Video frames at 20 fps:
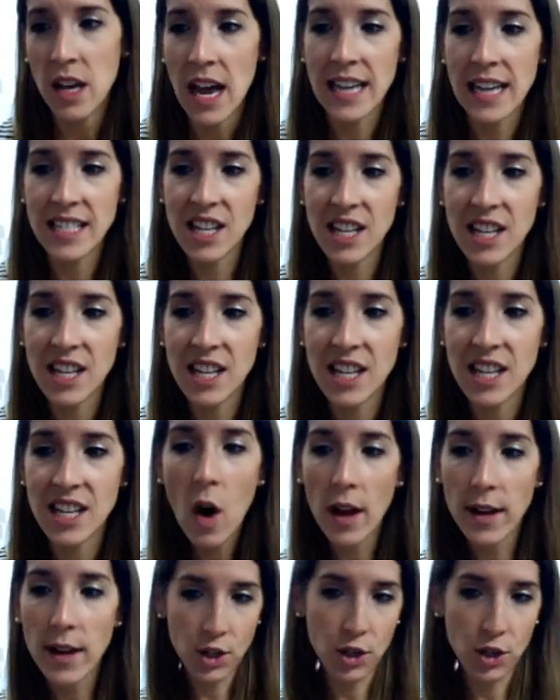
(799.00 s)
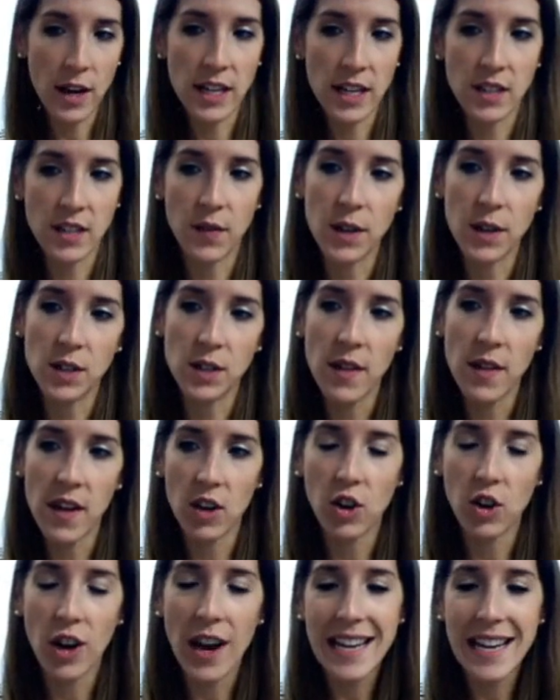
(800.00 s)
Is there one transversal
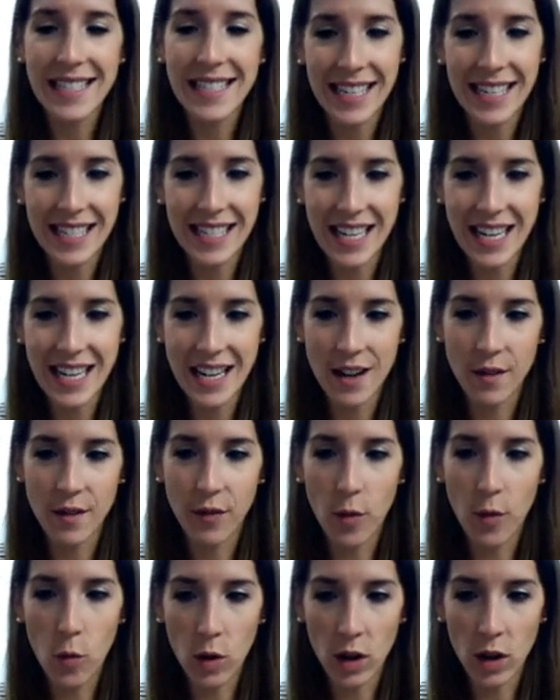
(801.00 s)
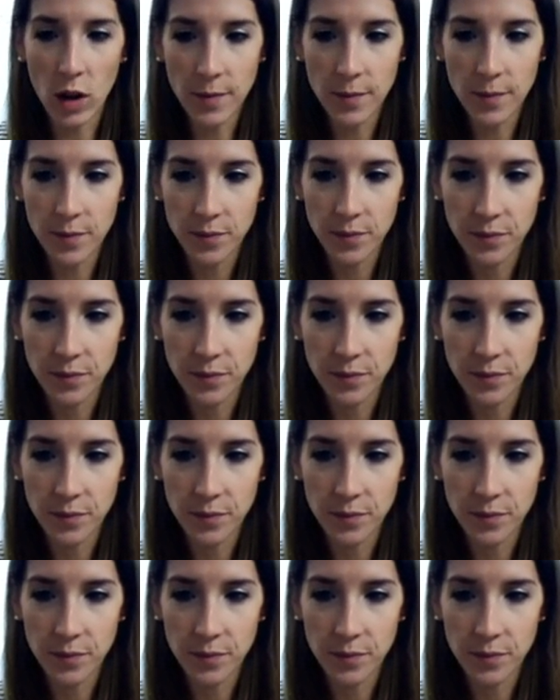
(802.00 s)
that creates 16 and 4?